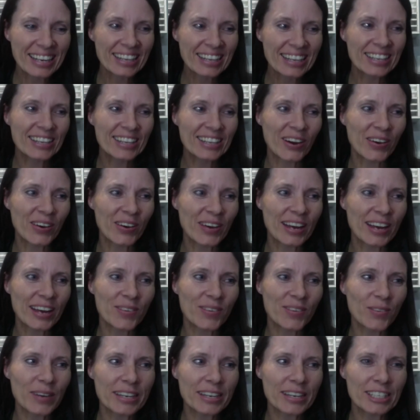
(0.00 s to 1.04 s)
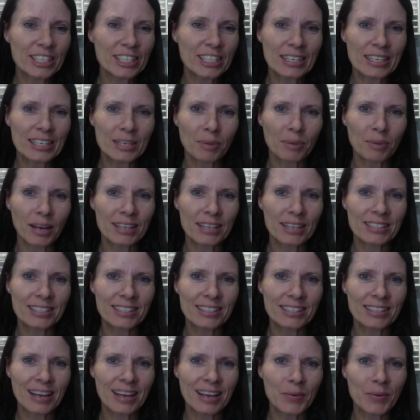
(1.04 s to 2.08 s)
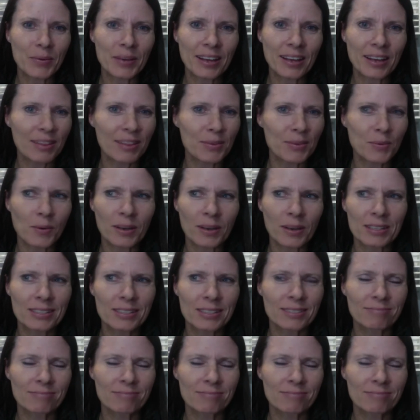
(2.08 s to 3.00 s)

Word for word: you know, and reach into places that we otherwise